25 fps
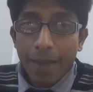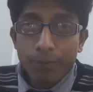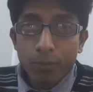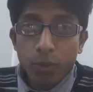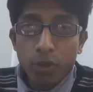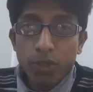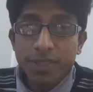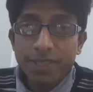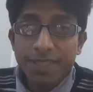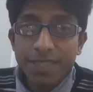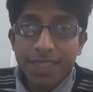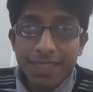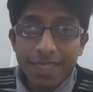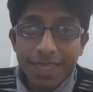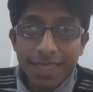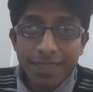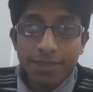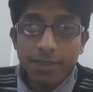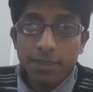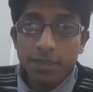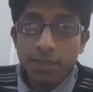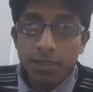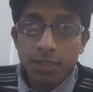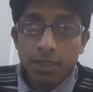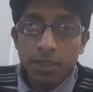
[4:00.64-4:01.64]
appointed
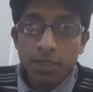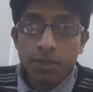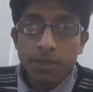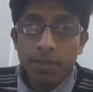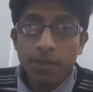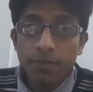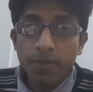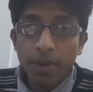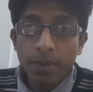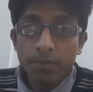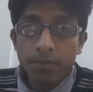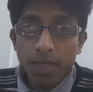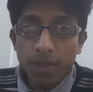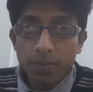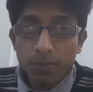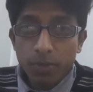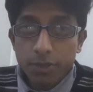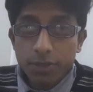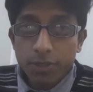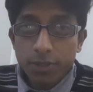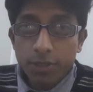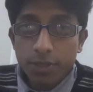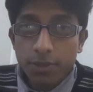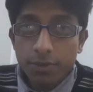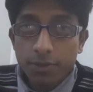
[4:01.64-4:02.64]
as the public
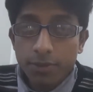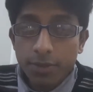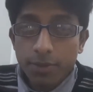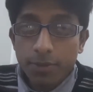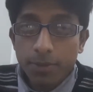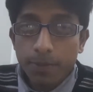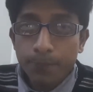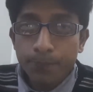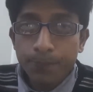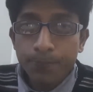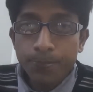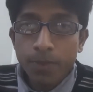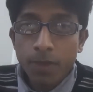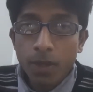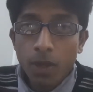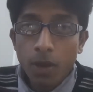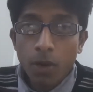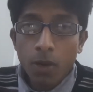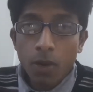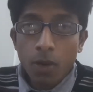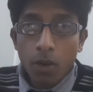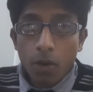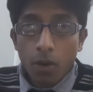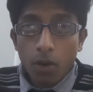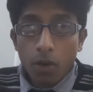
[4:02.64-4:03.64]
prosecutor
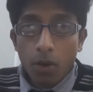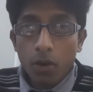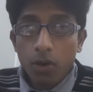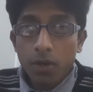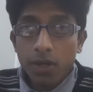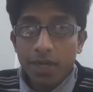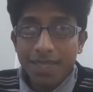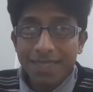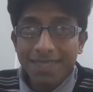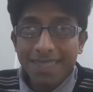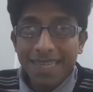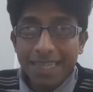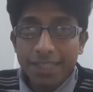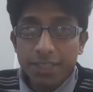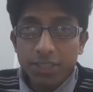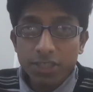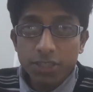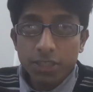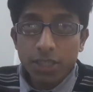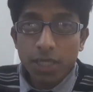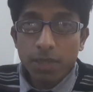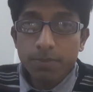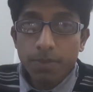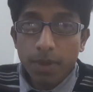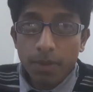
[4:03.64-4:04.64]
or an
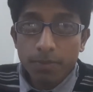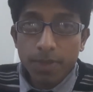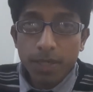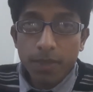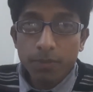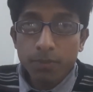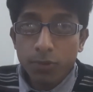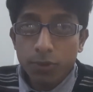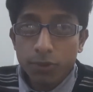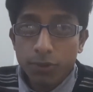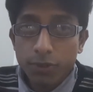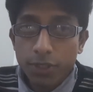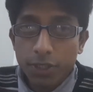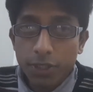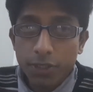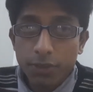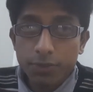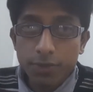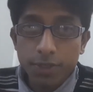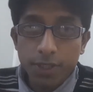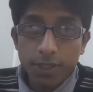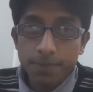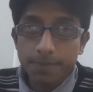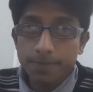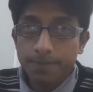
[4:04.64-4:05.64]
additional public
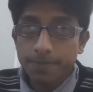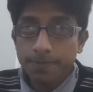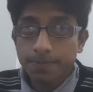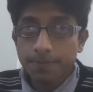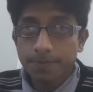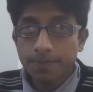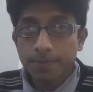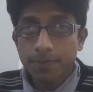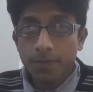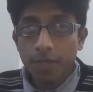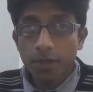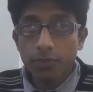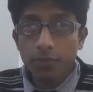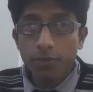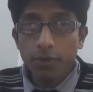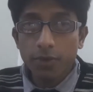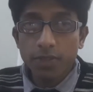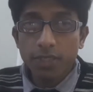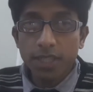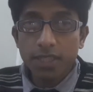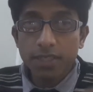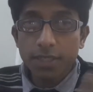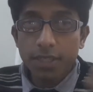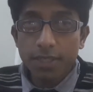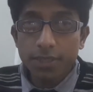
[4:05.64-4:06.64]
prosecutor for
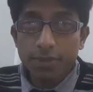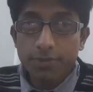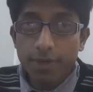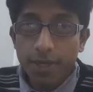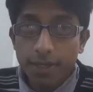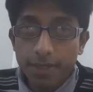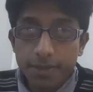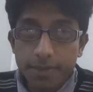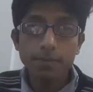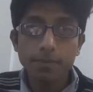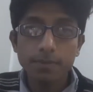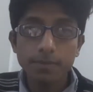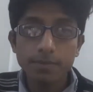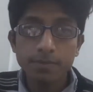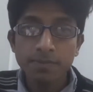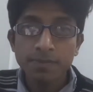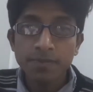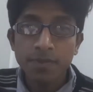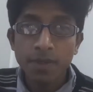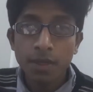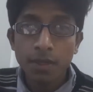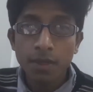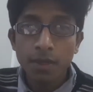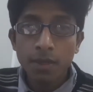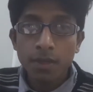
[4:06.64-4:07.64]
the district.
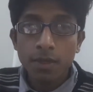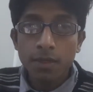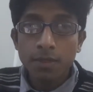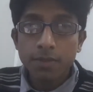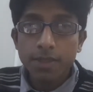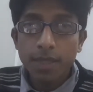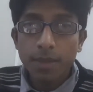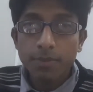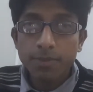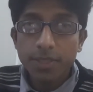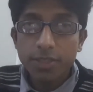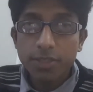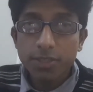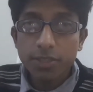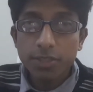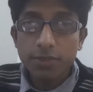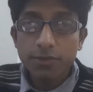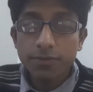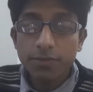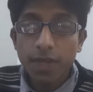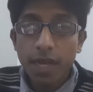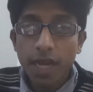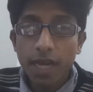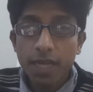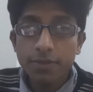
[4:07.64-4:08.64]
Subsection
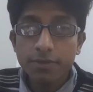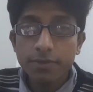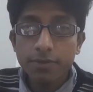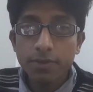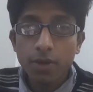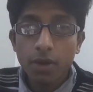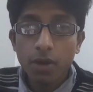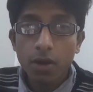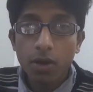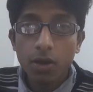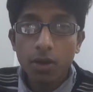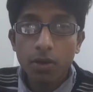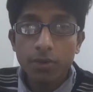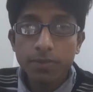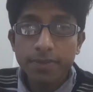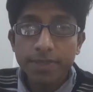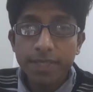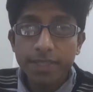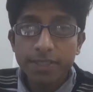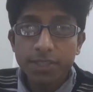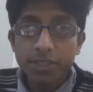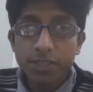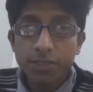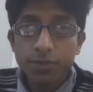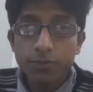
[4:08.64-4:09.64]
5 of
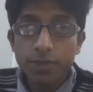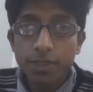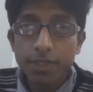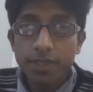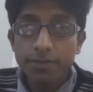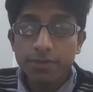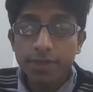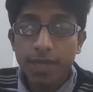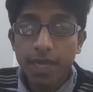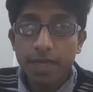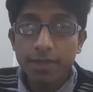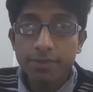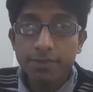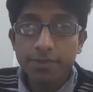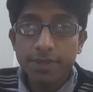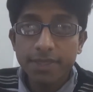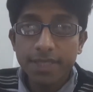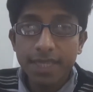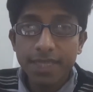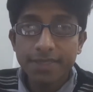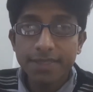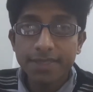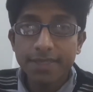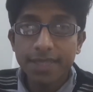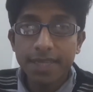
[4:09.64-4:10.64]
section 25
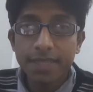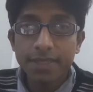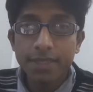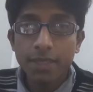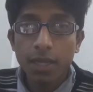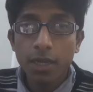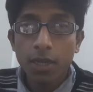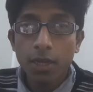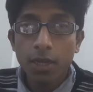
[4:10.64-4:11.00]
says that